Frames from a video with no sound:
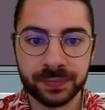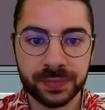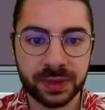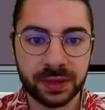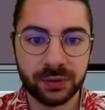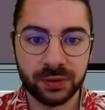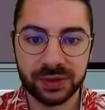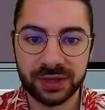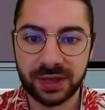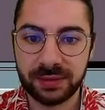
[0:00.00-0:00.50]

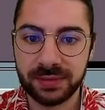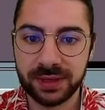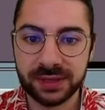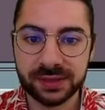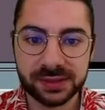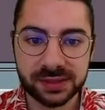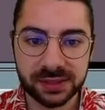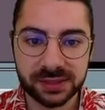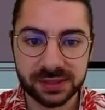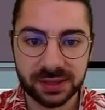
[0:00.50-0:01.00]
What that
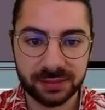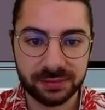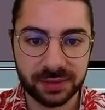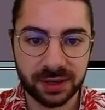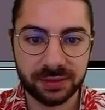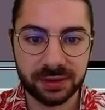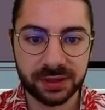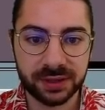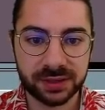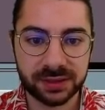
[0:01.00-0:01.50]
means is I'm
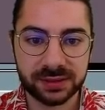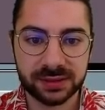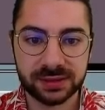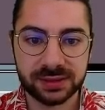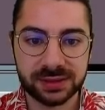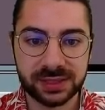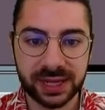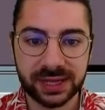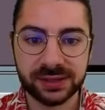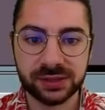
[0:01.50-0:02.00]
going to
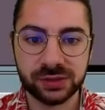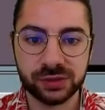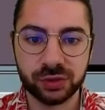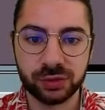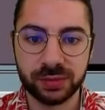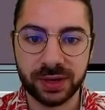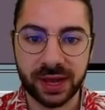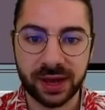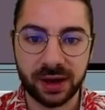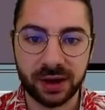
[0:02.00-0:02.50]
stay
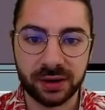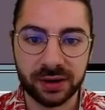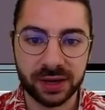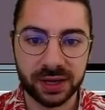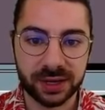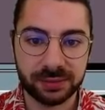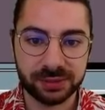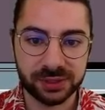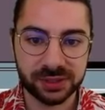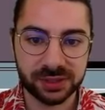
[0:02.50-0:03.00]
zoomed out,
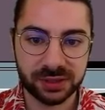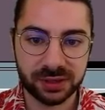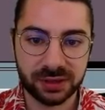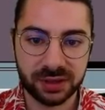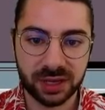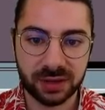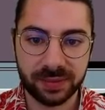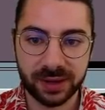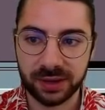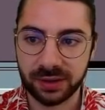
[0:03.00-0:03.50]
and I'm just going to
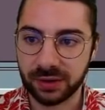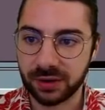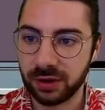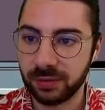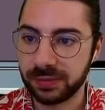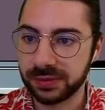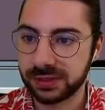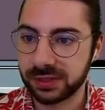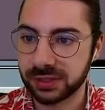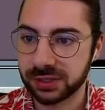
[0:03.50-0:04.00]
think about the
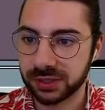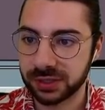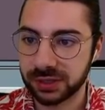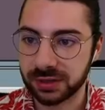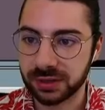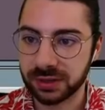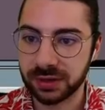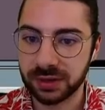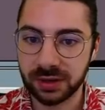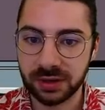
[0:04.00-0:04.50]
composition
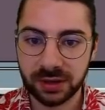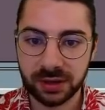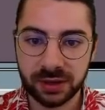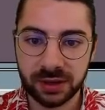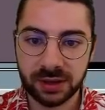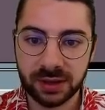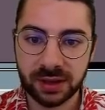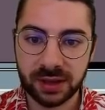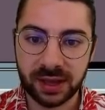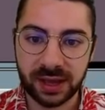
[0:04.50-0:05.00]

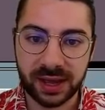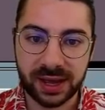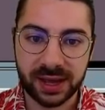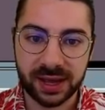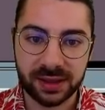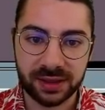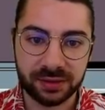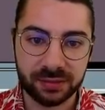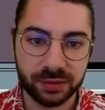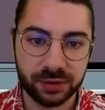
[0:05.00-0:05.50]

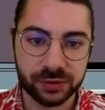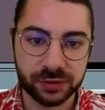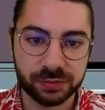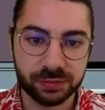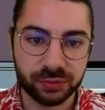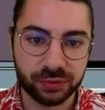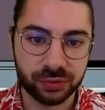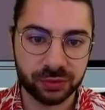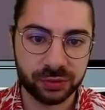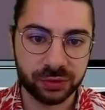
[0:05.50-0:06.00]
at the most
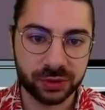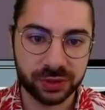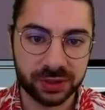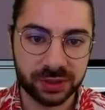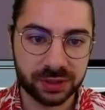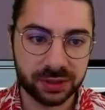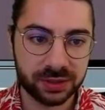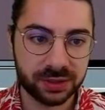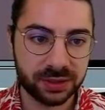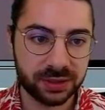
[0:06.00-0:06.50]
broad
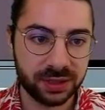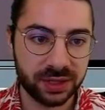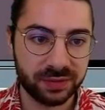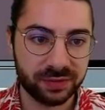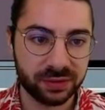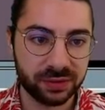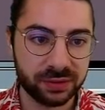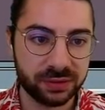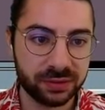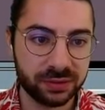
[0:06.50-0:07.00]

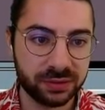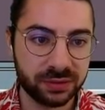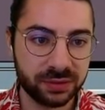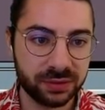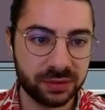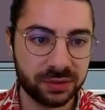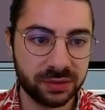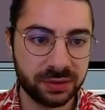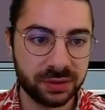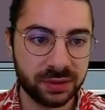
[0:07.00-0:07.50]
level.
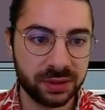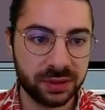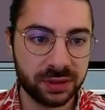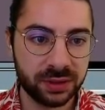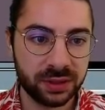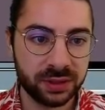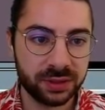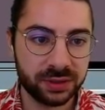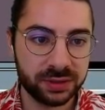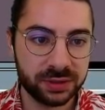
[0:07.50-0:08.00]

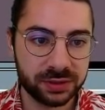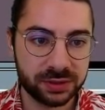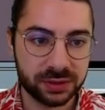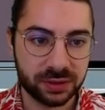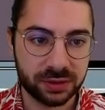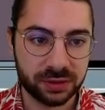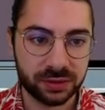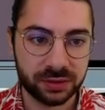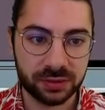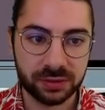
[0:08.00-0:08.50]

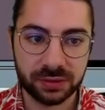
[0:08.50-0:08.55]
So,